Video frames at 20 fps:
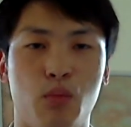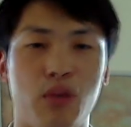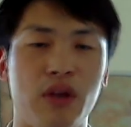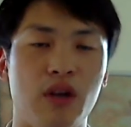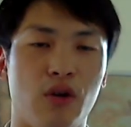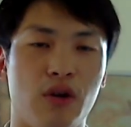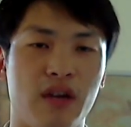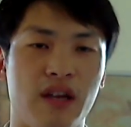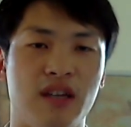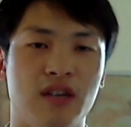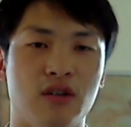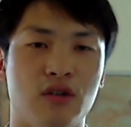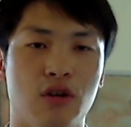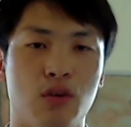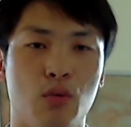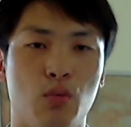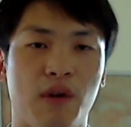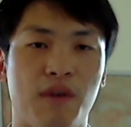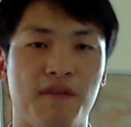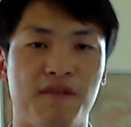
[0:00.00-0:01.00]
We are a hero
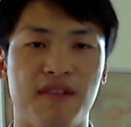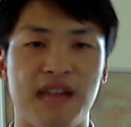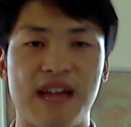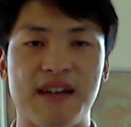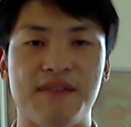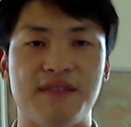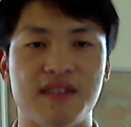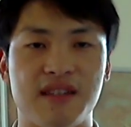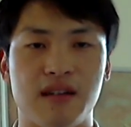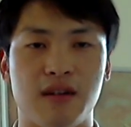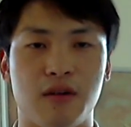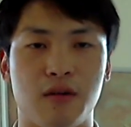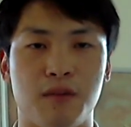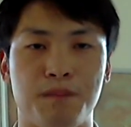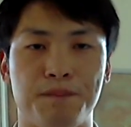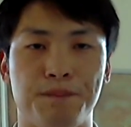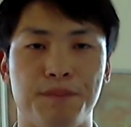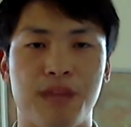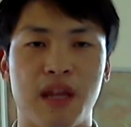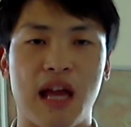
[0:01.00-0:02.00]
with lifesteal,
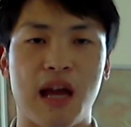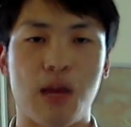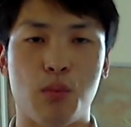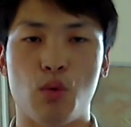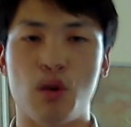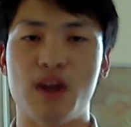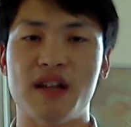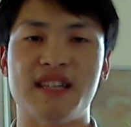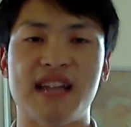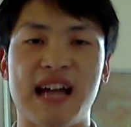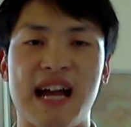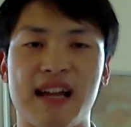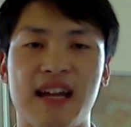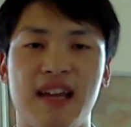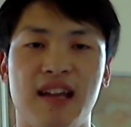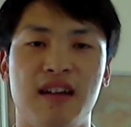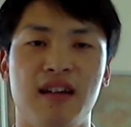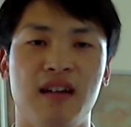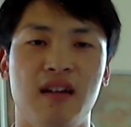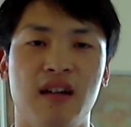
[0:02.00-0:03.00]
and we're
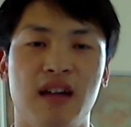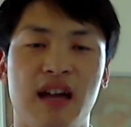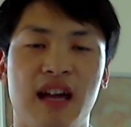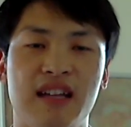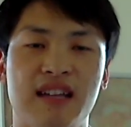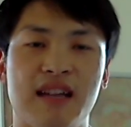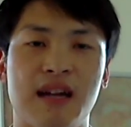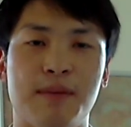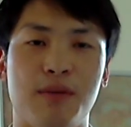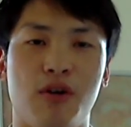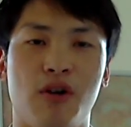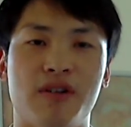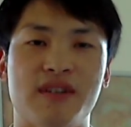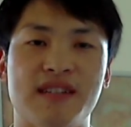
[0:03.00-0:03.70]
attacking a Templar